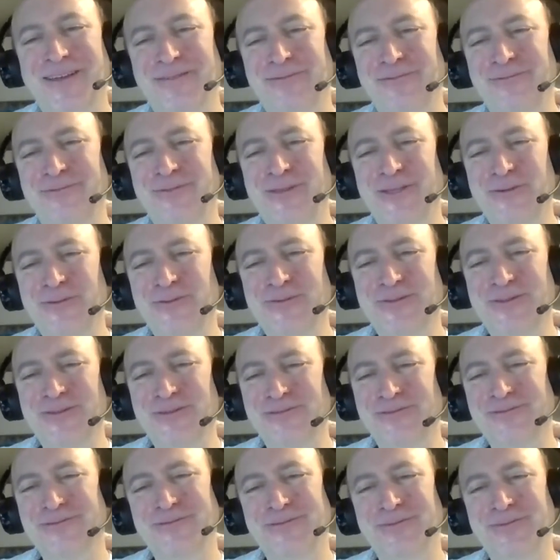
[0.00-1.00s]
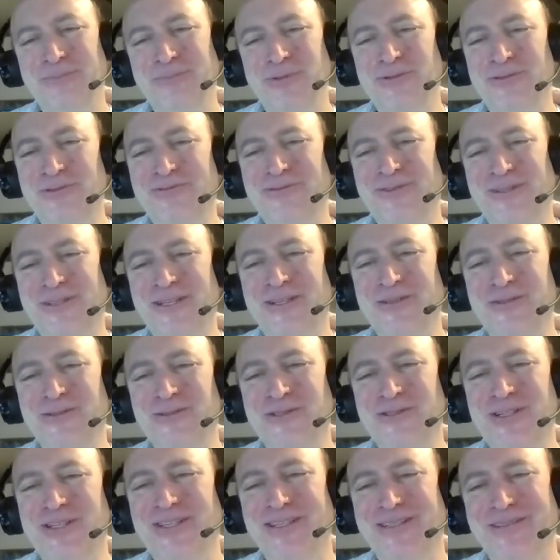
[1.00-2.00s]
field of beautiful energy.